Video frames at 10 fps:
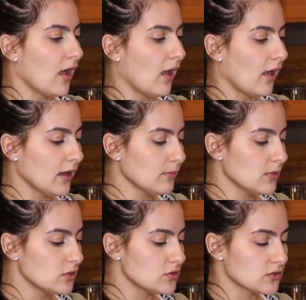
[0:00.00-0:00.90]
I'm
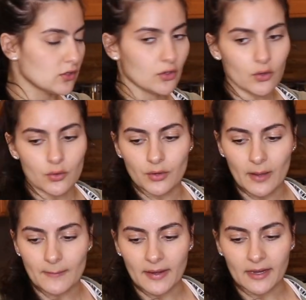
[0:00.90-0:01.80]
just going to go
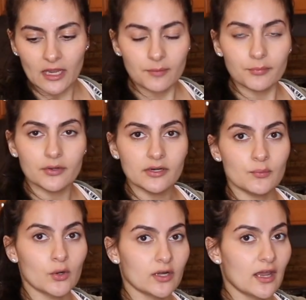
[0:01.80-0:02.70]
grab my apron and
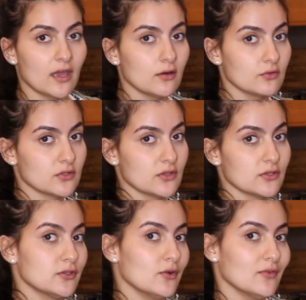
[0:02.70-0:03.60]
we're going to head over to the
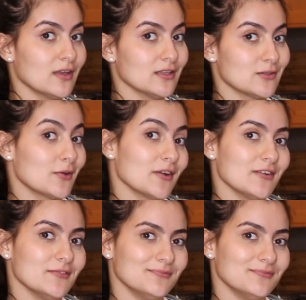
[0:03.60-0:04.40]
stove and get started.